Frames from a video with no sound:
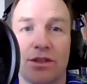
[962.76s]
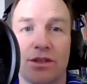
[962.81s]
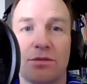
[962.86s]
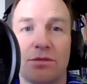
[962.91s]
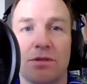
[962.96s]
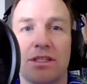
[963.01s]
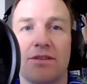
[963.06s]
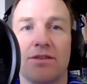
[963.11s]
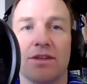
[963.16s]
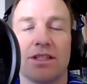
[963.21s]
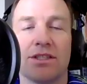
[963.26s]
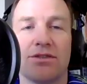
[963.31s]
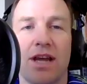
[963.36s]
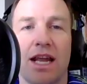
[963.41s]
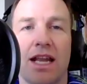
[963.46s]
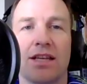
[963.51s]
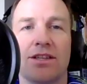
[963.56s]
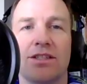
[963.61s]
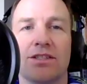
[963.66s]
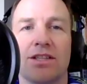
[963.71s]
in those specific
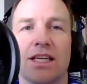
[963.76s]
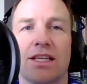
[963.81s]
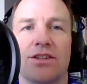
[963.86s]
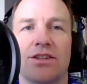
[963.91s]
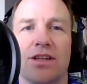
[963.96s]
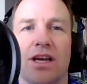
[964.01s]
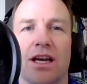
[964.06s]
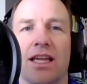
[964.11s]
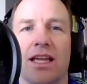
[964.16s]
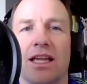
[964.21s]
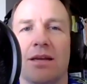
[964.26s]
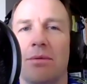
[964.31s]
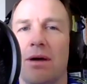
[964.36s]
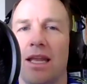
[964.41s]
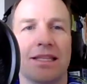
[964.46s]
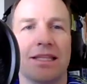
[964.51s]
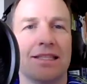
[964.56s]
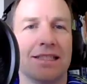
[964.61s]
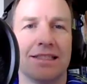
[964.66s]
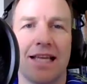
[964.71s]
strategies, like you're talking
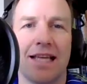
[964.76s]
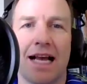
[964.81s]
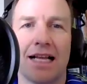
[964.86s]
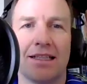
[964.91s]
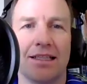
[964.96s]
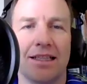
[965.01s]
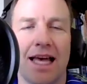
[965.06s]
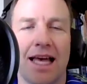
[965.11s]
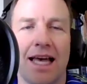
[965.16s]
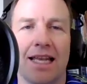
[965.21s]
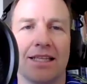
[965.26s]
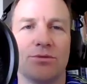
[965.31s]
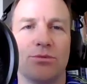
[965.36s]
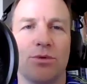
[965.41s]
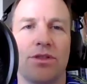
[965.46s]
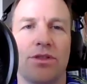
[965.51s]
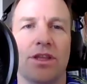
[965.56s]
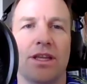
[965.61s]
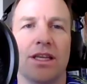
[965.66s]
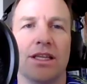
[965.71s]
about, is exactly that.
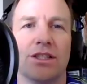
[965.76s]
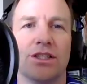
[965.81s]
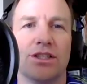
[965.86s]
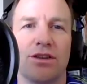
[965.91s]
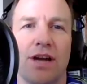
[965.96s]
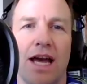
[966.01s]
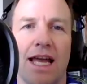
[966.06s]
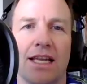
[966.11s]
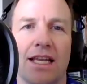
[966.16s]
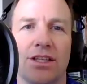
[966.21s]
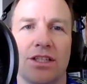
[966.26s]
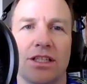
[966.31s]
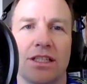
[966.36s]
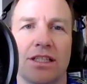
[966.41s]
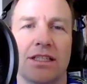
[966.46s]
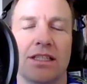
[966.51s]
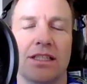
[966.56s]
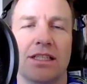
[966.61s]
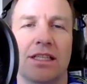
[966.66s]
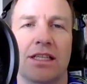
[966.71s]
It's within a
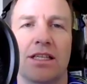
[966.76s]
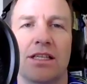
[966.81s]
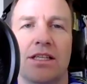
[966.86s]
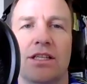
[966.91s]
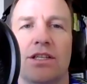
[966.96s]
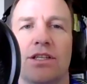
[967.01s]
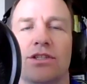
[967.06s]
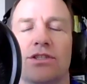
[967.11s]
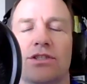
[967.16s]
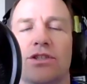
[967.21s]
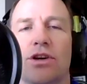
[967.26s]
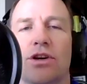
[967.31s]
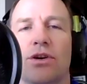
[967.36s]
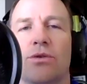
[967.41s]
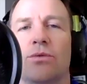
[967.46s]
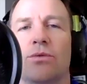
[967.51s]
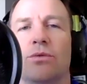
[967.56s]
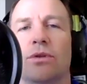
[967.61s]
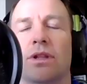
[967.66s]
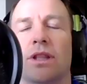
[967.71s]
strategy.
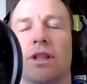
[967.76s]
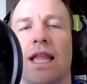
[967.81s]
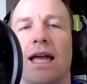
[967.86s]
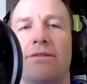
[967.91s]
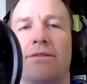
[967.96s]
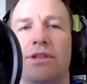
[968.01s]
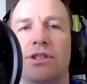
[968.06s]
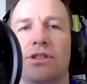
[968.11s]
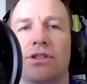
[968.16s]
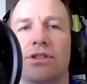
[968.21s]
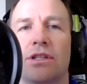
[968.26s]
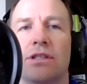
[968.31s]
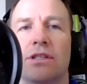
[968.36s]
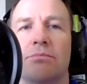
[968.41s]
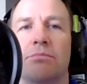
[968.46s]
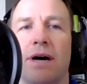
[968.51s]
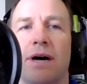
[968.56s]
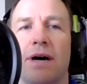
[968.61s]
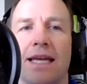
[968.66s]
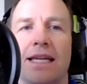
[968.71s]
So life
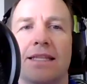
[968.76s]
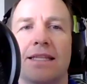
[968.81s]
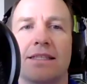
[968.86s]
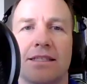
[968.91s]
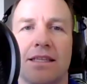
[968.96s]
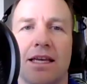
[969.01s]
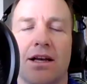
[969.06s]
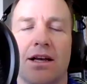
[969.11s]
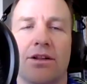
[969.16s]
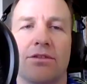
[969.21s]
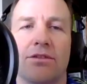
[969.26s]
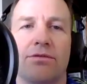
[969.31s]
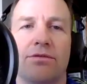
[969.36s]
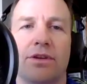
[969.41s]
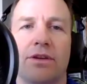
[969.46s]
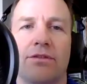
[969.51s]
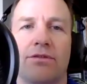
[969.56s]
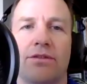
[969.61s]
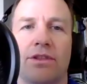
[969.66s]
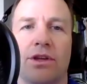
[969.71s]
insurance by
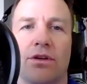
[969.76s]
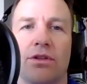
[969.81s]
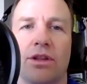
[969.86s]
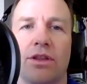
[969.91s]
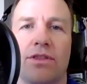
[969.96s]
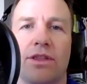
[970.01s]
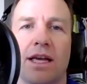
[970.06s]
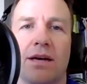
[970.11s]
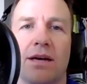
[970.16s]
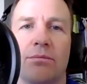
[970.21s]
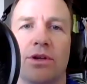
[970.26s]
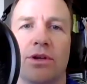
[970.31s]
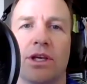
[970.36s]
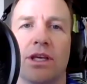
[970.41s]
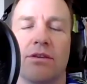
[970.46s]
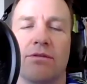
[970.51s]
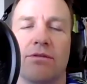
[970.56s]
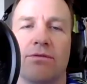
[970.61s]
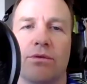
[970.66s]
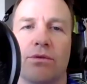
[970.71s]
itself, if the only thing I'm
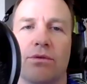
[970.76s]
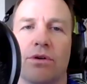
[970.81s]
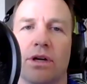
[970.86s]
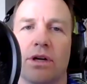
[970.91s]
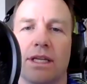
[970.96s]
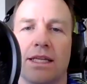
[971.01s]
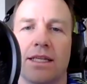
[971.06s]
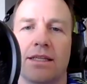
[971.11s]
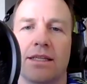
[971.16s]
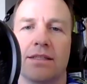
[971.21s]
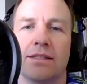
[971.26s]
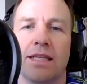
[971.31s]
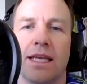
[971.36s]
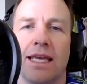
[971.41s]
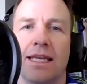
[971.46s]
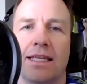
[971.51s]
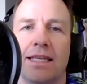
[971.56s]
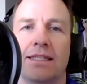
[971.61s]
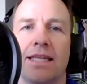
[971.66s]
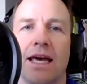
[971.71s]
looking for
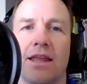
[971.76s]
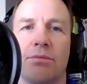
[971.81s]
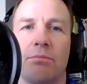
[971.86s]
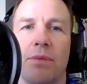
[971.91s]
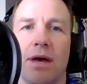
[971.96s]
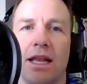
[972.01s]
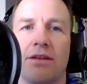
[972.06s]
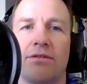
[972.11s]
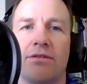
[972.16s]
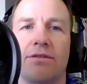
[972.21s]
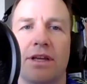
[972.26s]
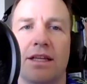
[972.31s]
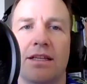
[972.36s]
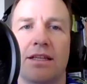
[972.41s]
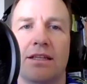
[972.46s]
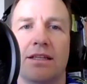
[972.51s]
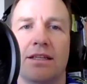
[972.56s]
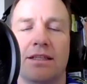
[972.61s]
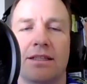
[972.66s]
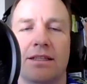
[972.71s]
is a death
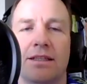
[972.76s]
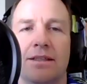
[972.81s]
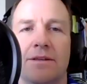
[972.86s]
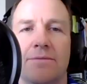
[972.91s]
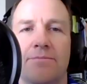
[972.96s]
benefit,